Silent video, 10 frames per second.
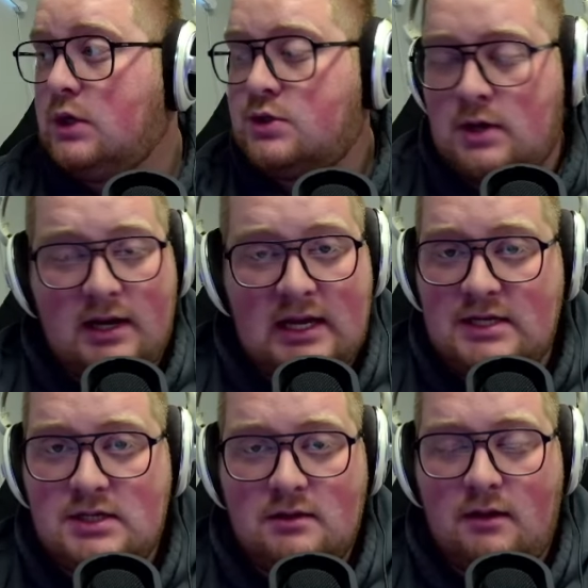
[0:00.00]
Trying
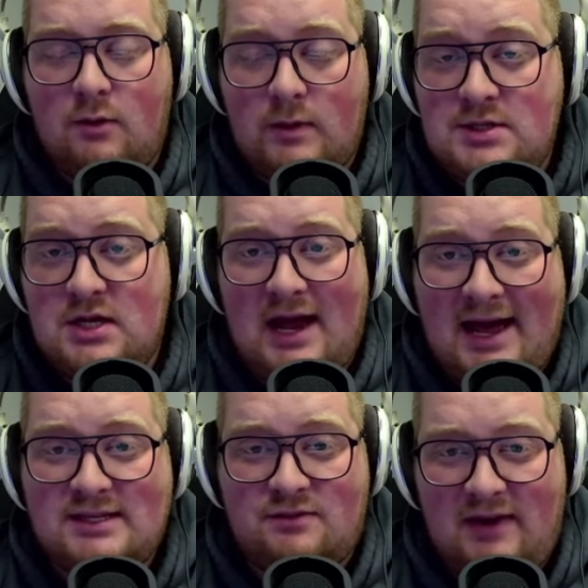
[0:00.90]
to reach it
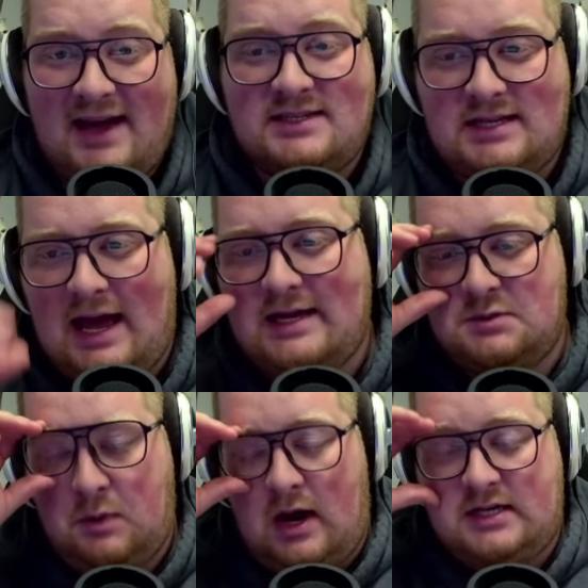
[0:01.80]
as fast as
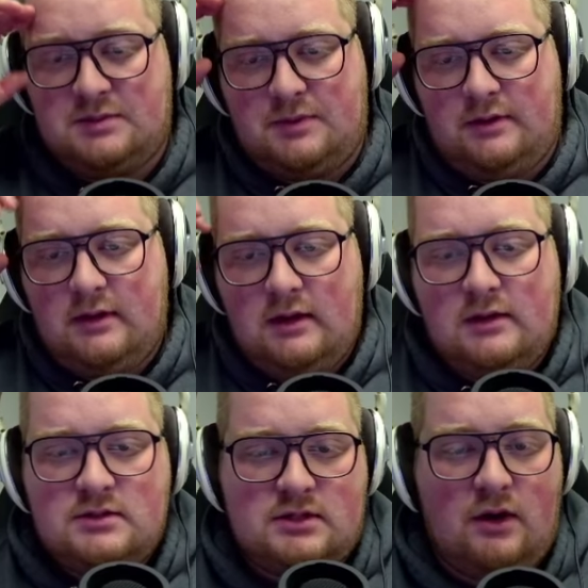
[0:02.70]
possible.
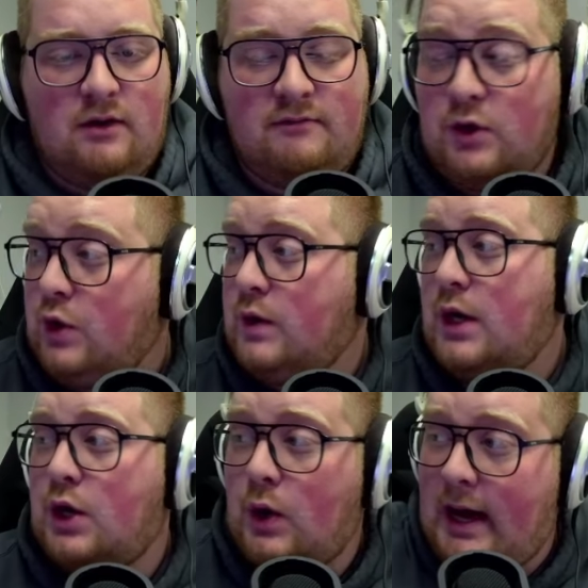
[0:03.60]
So if you're new
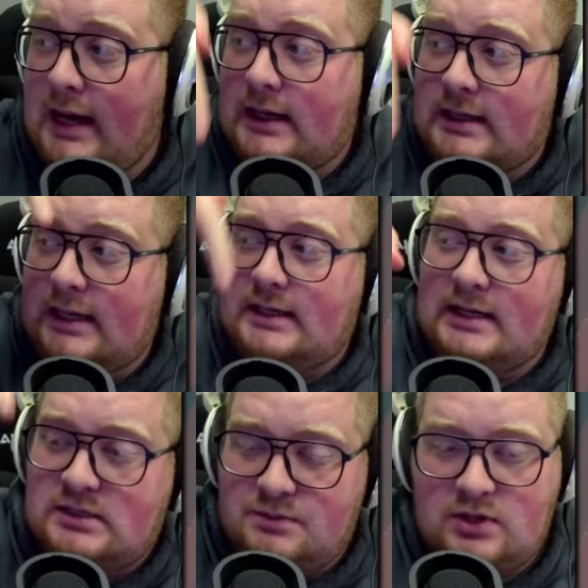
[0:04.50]
here, go ahead and click that
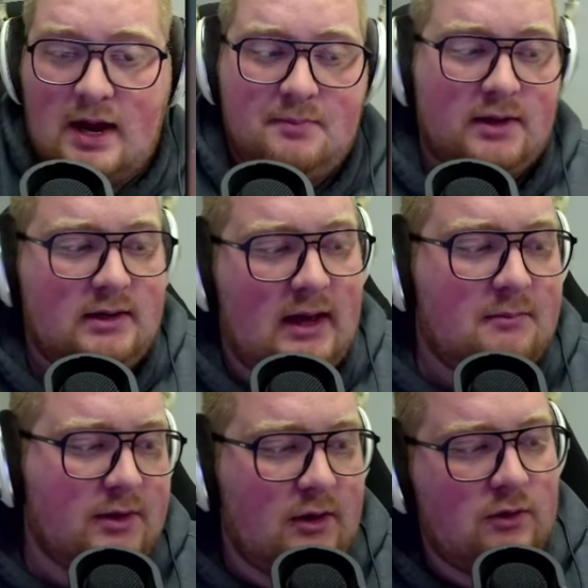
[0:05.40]
subscribe button down
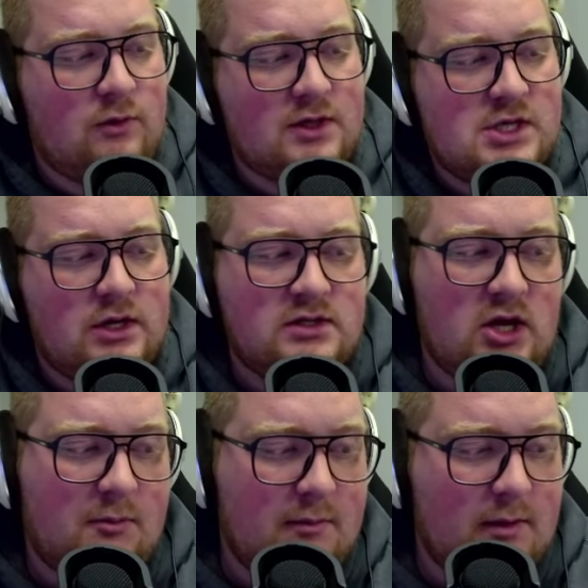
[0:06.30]
below. Quick shout out to all
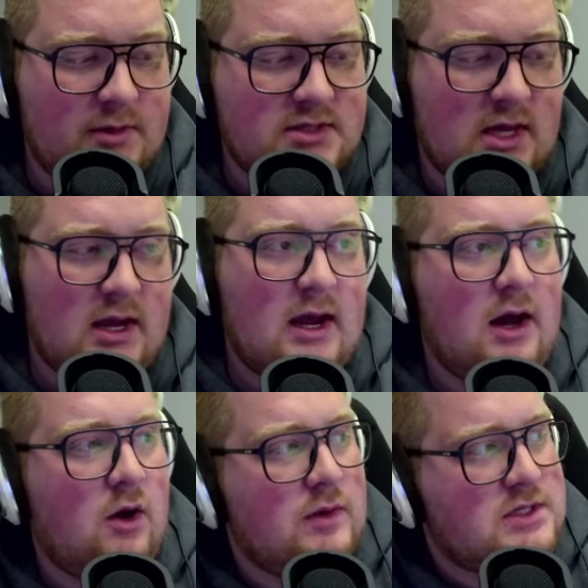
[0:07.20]
my members like I
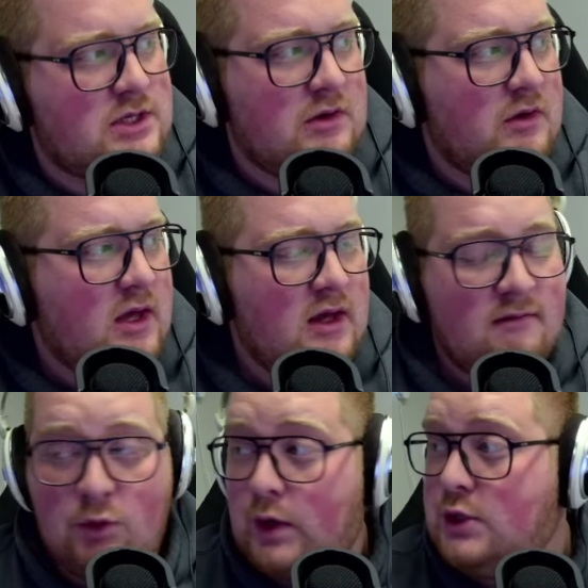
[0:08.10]
always do. If
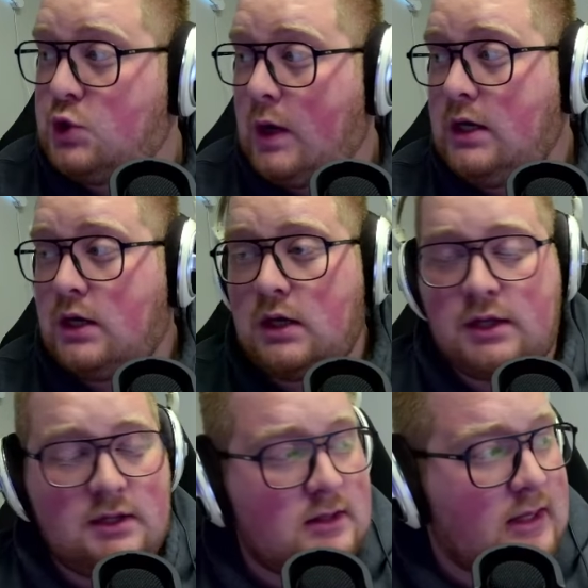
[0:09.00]
you want to join, you can
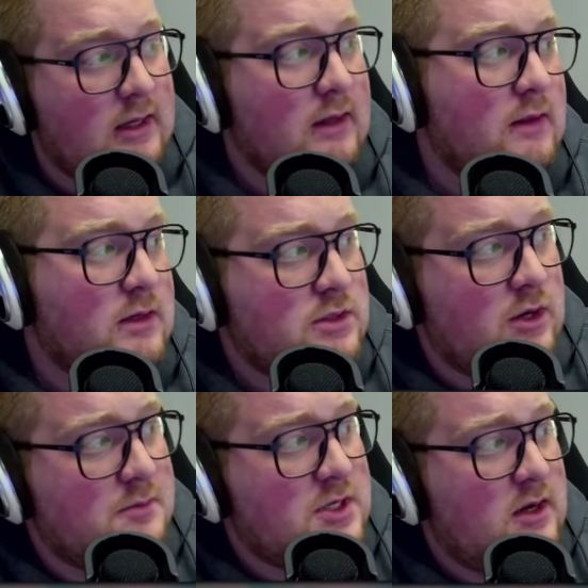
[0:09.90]
click the link in the
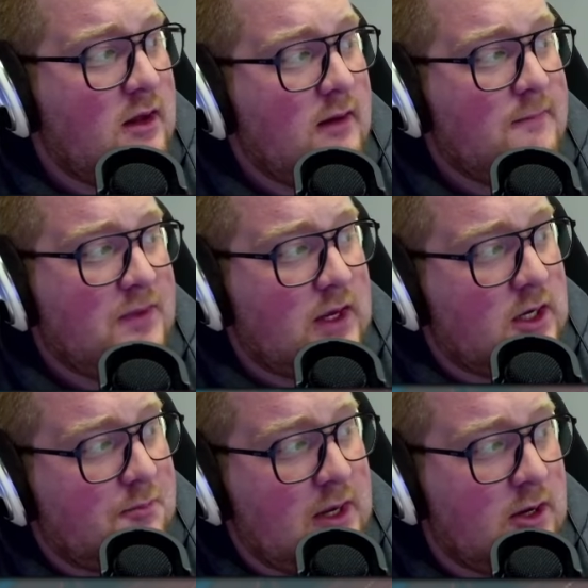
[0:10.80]
description. Thank you to
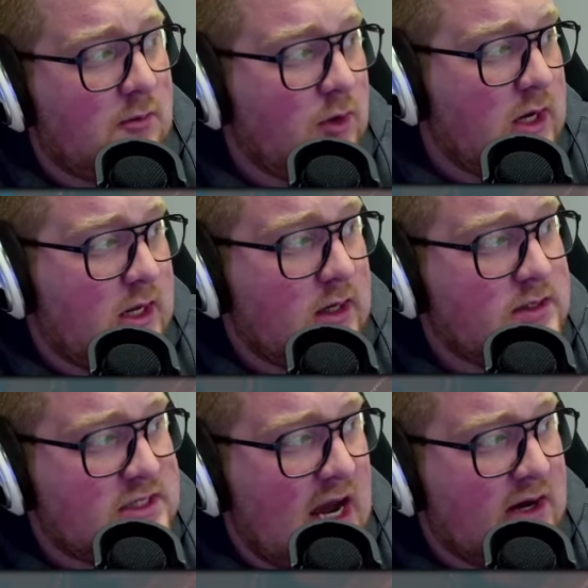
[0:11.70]
Peter, Monica,
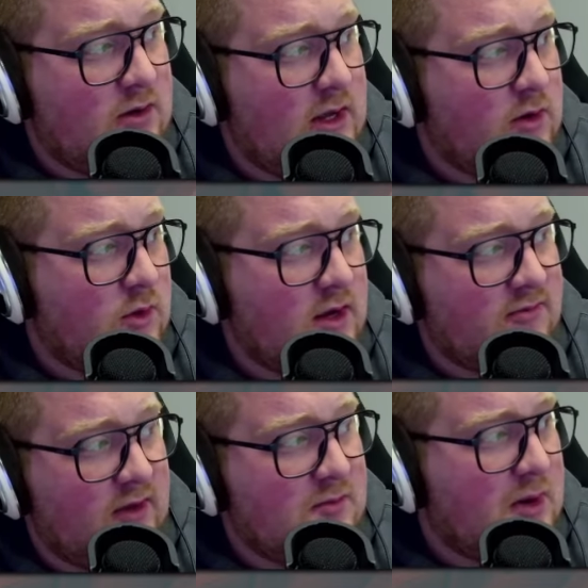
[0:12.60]
Zachary, Henrique,
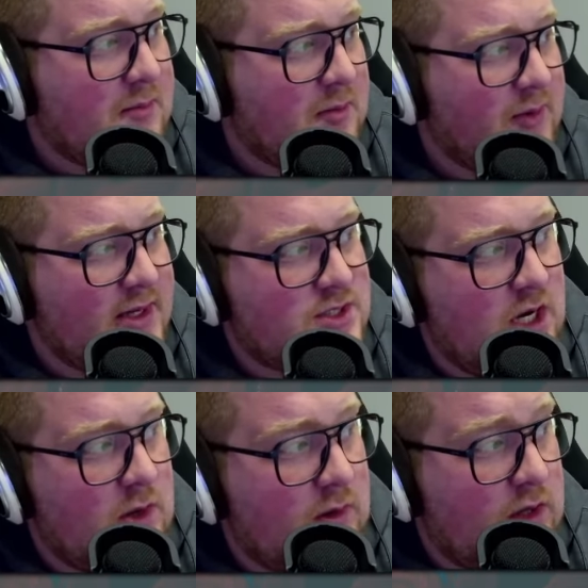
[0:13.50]
Finn, Papa Bless,
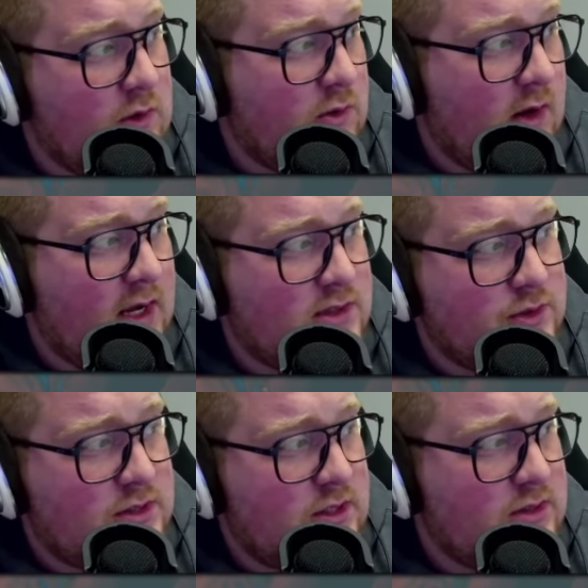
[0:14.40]
J.O.Q, Gray, Tool
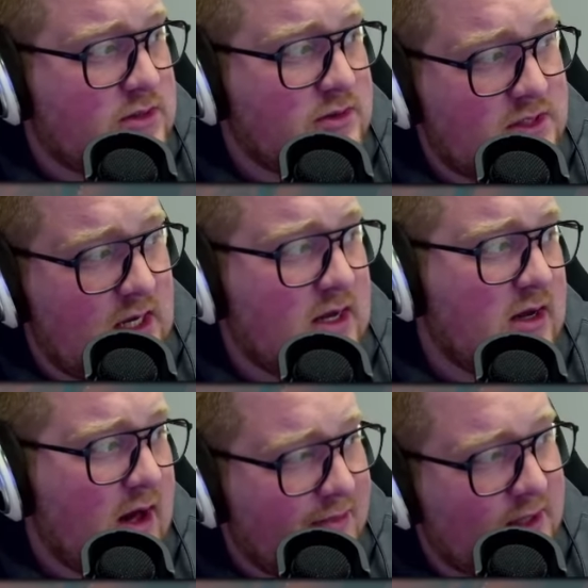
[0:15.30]
Studios, Kostika,
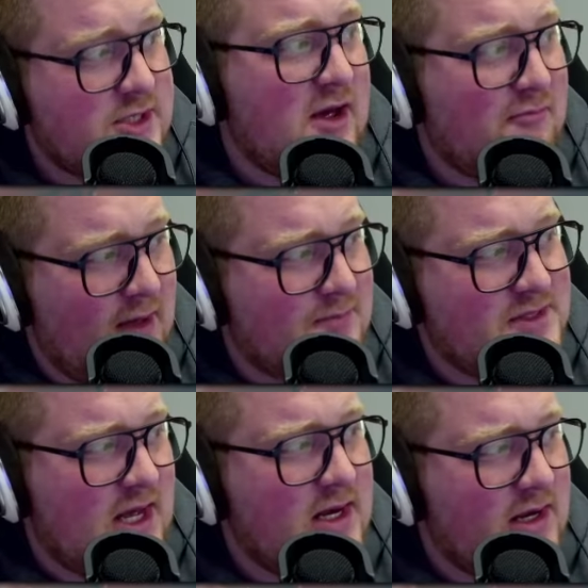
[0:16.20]
Gothic GF, Mib,
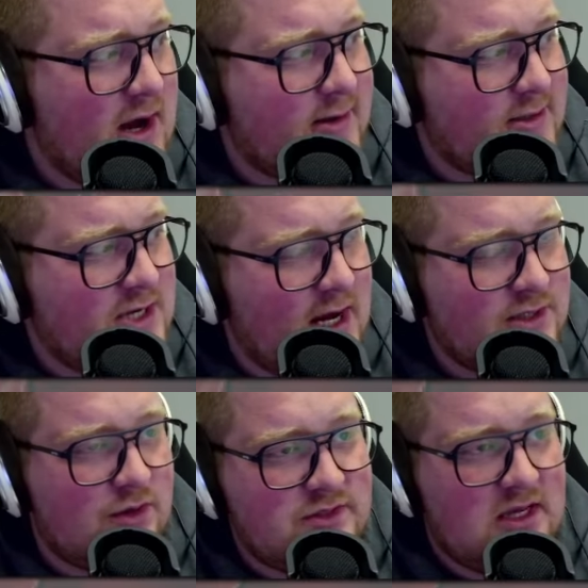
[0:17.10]
Xenia, Dr. Jack,
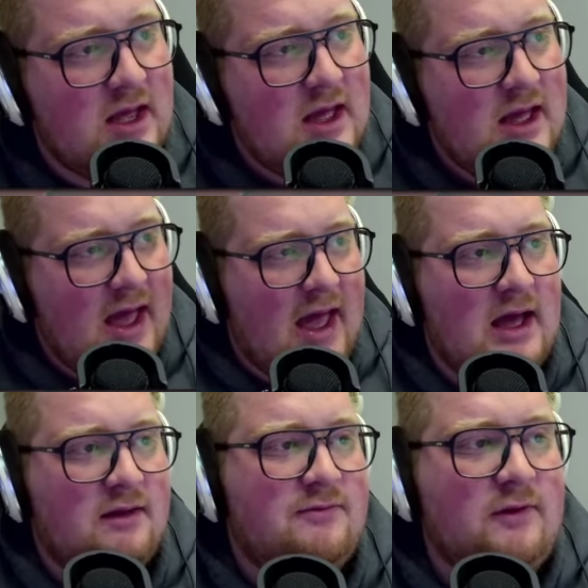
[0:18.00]
Josie,
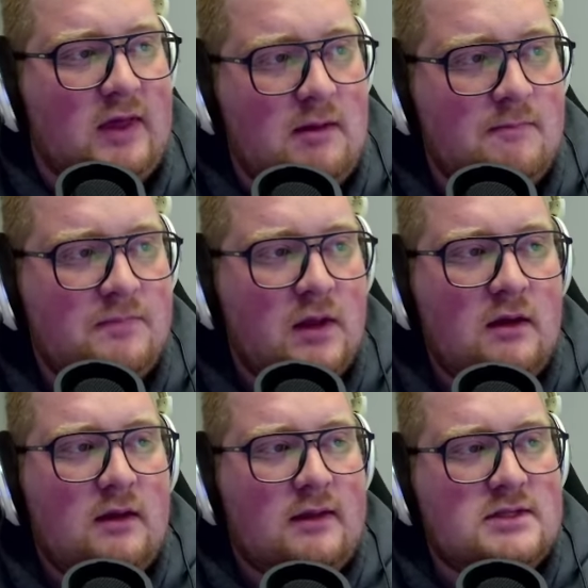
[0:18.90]
and Philippe.
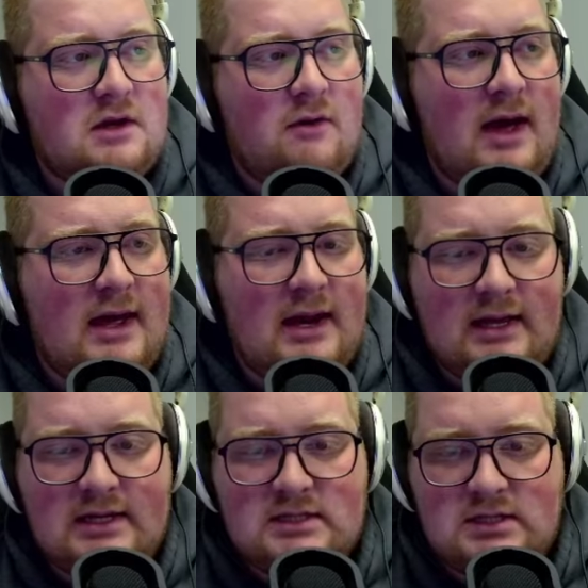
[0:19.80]
Let's go ahead and
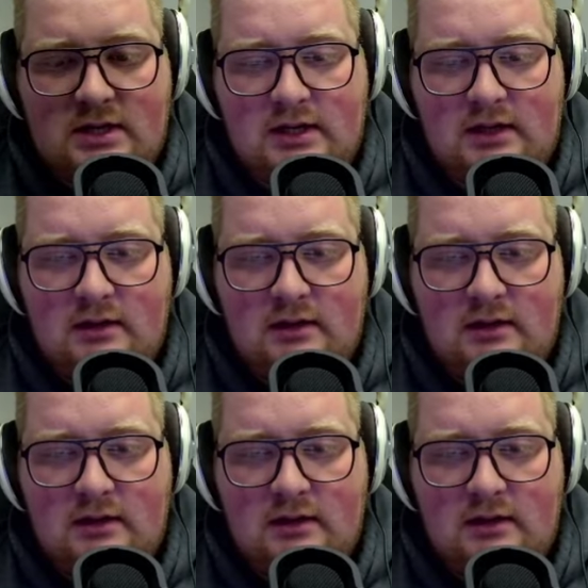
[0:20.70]
get started.